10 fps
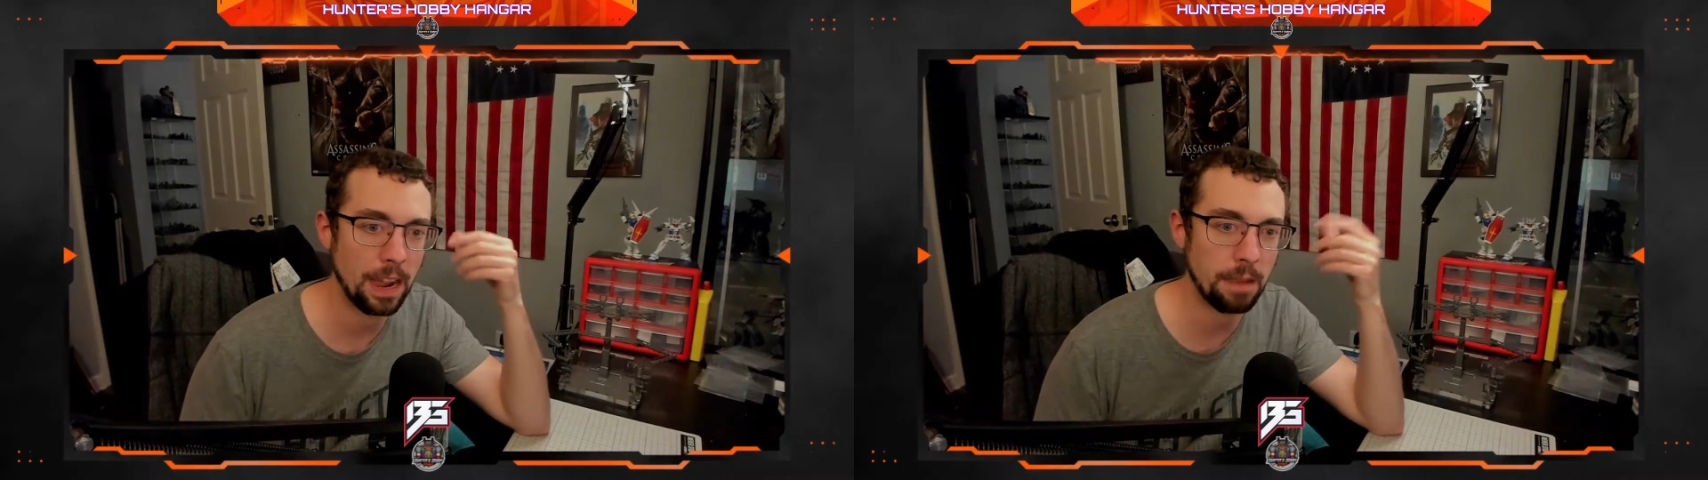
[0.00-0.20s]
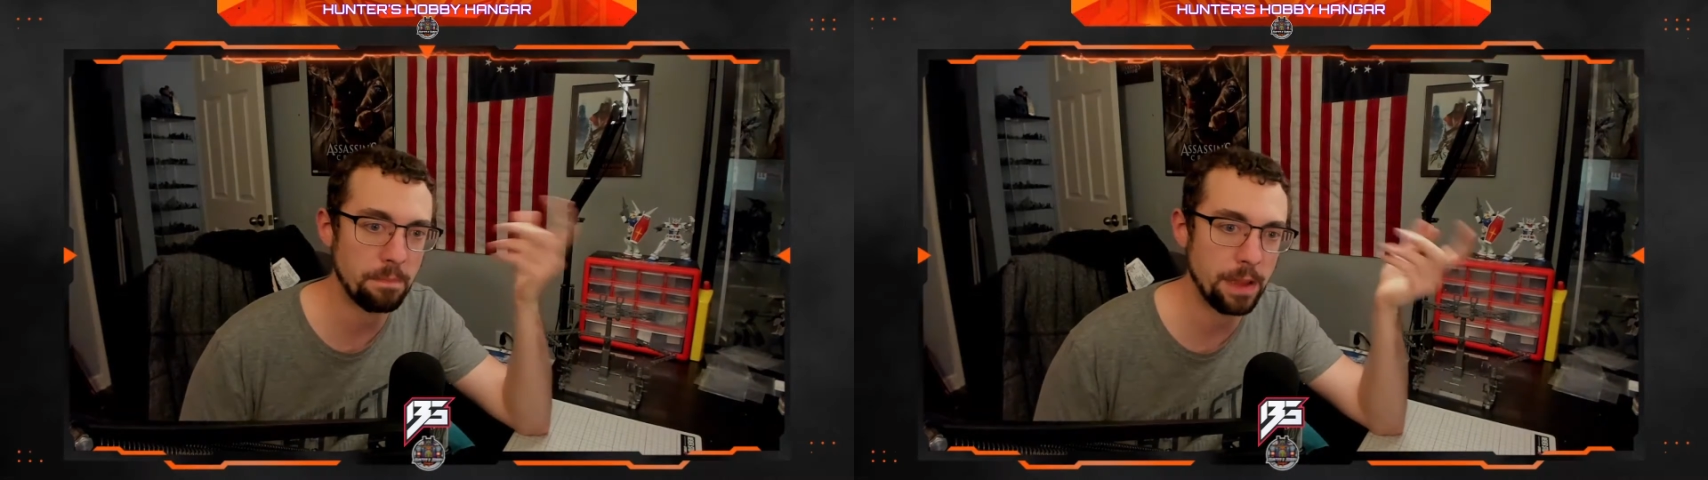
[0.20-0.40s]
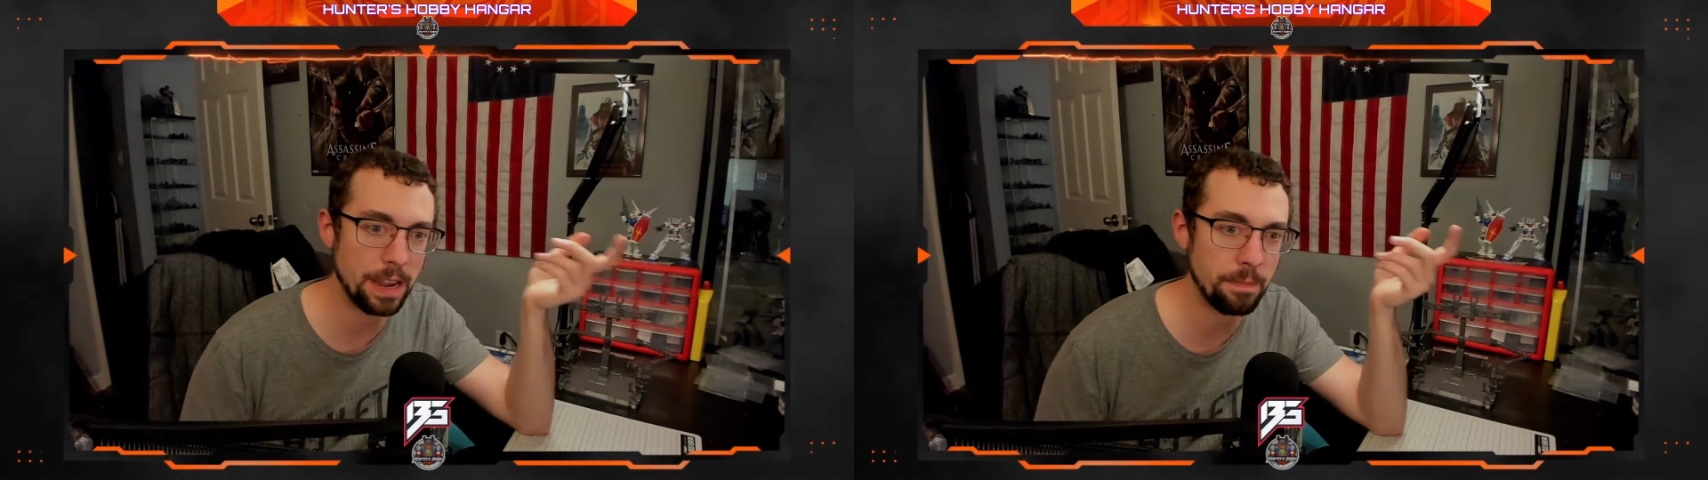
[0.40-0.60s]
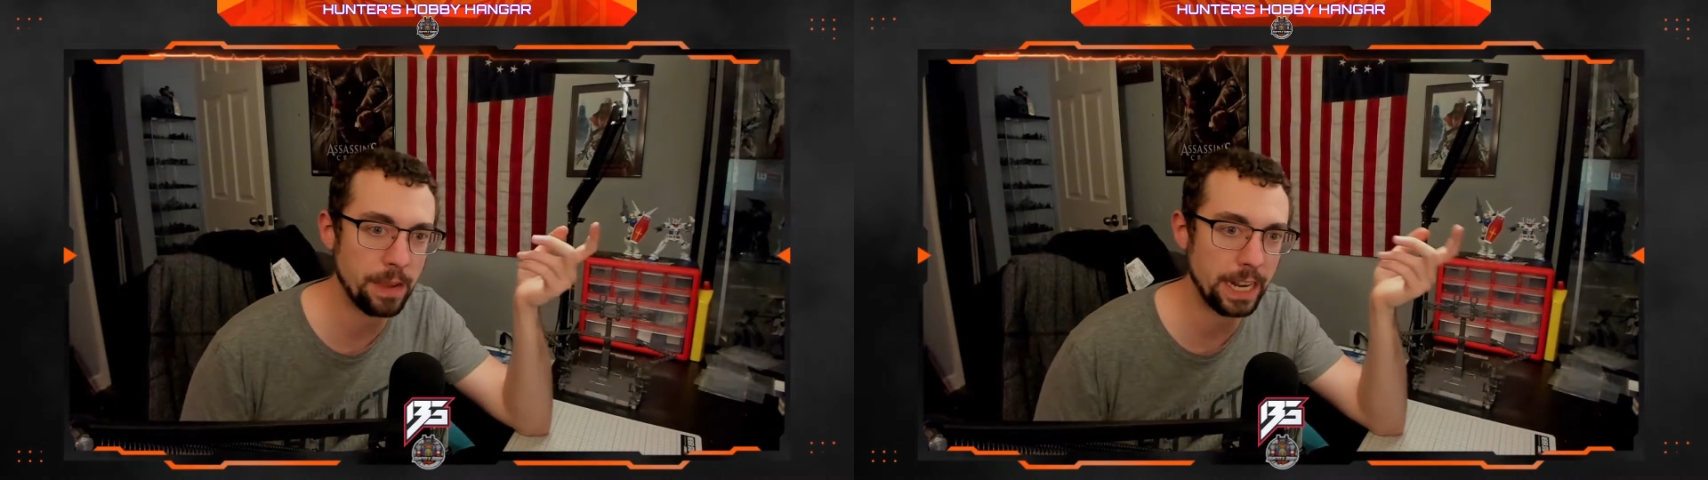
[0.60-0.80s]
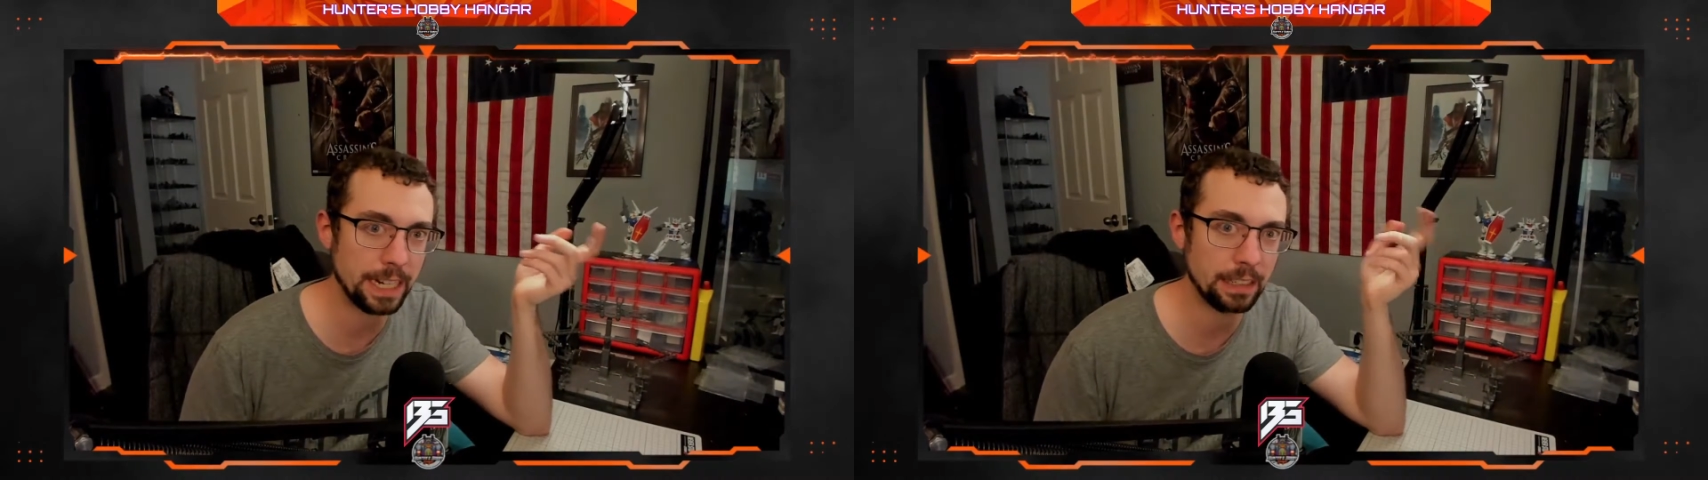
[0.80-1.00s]
I may
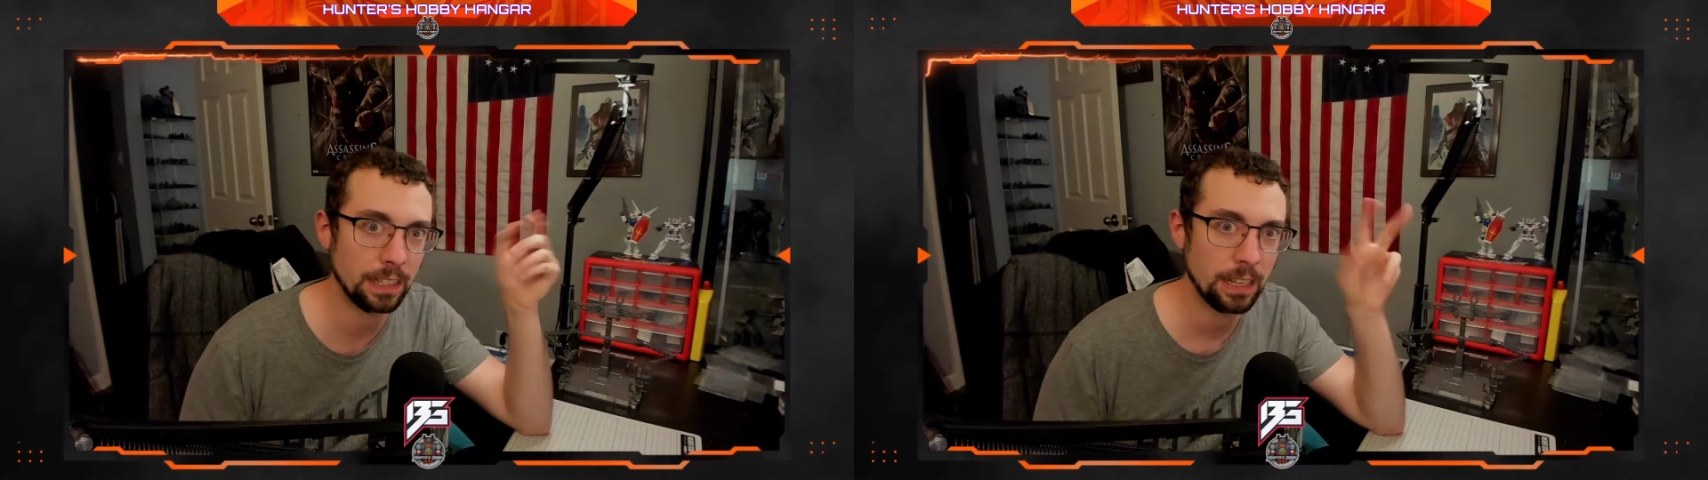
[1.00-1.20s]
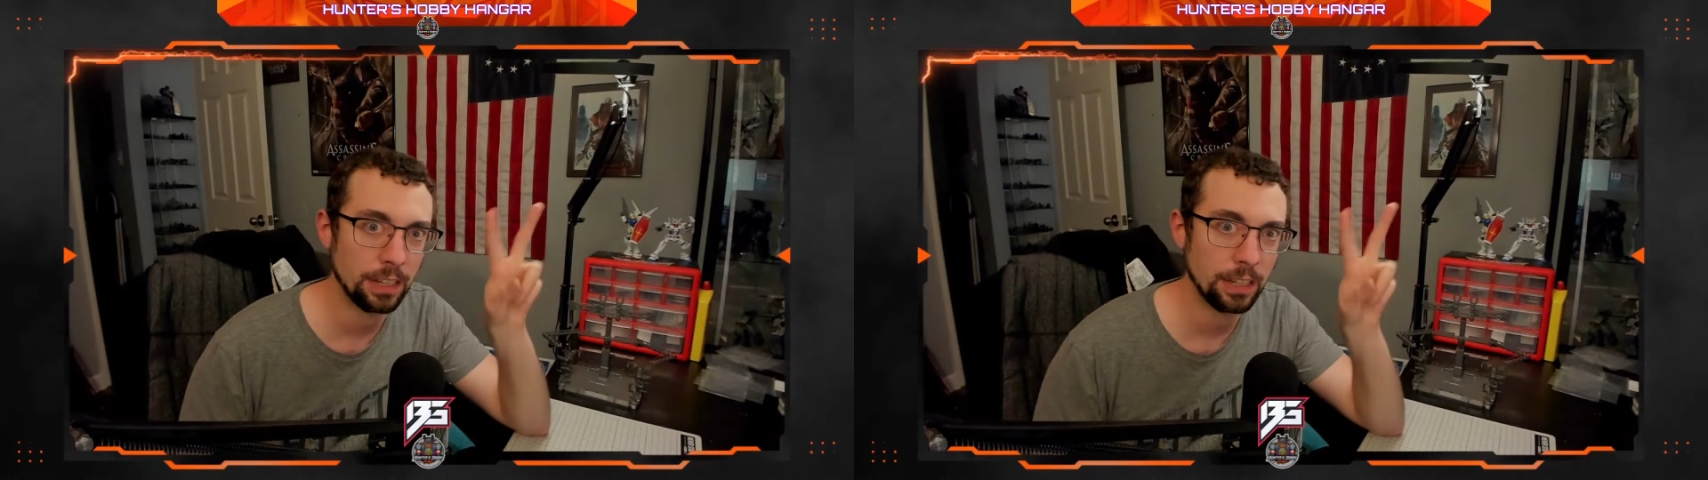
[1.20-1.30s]
make it